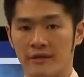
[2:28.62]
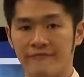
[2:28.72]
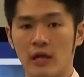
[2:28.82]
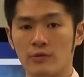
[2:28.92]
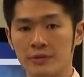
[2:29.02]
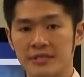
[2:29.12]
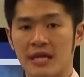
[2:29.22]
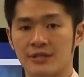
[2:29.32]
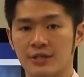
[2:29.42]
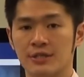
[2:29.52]
The following
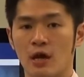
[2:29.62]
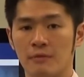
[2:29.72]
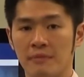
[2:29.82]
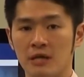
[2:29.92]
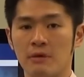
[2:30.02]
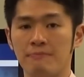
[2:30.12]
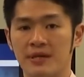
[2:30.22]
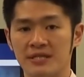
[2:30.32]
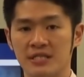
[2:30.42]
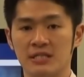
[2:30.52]
sections are the minimum
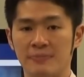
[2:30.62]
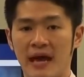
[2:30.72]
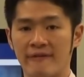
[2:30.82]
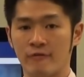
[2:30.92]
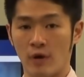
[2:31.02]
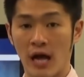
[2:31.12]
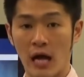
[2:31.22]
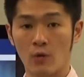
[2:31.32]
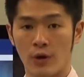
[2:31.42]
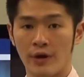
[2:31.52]
PC spec for
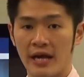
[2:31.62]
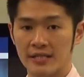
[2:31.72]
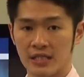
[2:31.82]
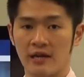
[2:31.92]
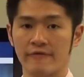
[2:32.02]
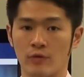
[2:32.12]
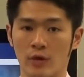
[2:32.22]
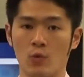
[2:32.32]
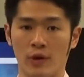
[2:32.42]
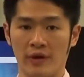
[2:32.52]
hardware and software
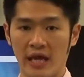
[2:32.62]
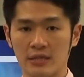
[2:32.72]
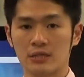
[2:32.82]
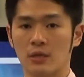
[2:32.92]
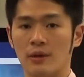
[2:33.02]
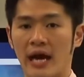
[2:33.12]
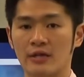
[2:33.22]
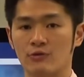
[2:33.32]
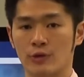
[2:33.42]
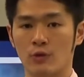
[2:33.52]
when you install
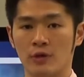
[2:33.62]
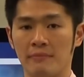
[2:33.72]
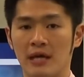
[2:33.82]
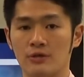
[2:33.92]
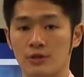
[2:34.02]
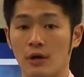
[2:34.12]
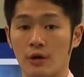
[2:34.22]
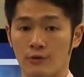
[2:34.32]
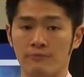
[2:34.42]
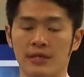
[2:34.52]
Ad Recording Manager
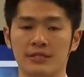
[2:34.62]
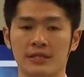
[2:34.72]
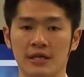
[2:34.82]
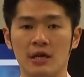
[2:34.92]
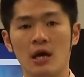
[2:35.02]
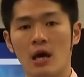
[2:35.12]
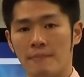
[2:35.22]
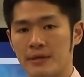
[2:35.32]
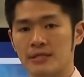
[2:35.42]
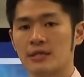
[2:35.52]
on your PC.
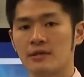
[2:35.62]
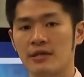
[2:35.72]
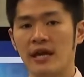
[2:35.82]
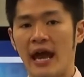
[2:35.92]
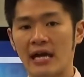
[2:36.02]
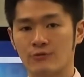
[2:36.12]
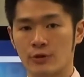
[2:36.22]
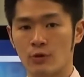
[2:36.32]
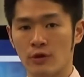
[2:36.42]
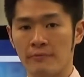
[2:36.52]
Basically, Ad
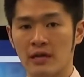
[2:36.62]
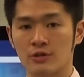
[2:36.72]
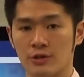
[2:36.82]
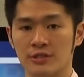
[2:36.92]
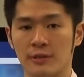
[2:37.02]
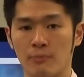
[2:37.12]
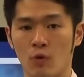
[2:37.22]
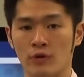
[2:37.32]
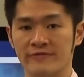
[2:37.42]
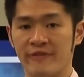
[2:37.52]
Recording Manager
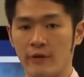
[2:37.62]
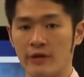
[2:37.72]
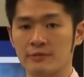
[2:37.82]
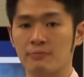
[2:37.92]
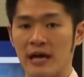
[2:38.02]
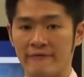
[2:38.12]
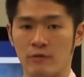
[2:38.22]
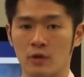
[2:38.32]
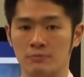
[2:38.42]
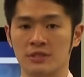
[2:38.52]
supports various
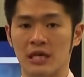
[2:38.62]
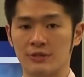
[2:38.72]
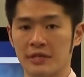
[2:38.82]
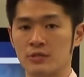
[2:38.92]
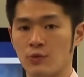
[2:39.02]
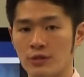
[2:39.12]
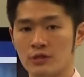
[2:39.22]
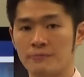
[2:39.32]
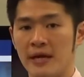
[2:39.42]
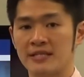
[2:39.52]
platforms such as
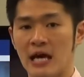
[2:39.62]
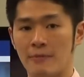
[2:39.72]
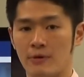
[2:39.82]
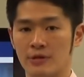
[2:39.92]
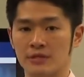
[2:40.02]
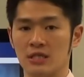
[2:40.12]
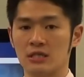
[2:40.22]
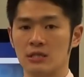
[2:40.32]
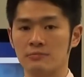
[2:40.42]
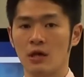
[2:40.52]
Windows-based operating
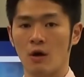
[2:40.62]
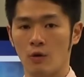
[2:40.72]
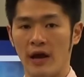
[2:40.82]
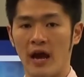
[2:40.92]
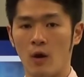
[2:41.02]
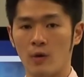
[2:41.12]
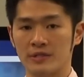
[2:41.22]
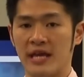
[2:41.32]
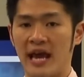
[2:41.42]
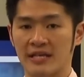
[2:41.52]
systems or
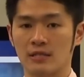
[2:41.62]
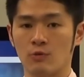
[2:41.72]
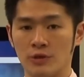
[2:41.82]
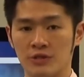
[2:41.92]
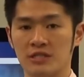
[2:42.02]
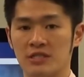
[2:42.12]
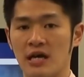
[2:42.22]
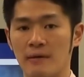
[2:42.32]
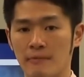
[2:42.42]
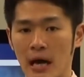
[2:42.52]
OS X, which is
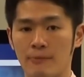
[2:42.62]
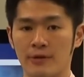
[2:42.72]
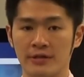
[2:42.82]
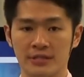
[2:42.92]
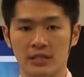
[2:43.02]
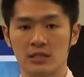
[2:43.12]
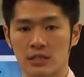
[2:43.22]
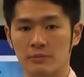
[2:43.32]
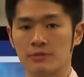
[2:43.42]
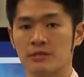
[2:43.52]
operating
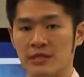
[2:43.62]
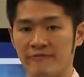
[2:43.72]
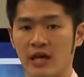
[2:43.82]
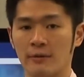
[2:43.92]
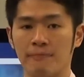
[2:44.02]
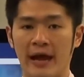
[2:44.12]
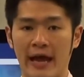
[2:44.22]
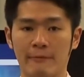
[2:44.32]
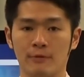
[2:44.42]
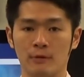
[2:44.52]
systems developed by
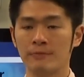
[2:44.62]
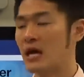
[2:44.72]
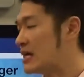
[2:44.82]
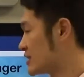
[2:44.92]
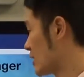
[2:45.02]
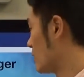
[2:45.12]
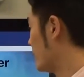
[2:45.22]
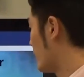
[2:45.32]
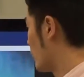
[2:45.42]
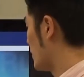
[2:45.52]
Apple. So for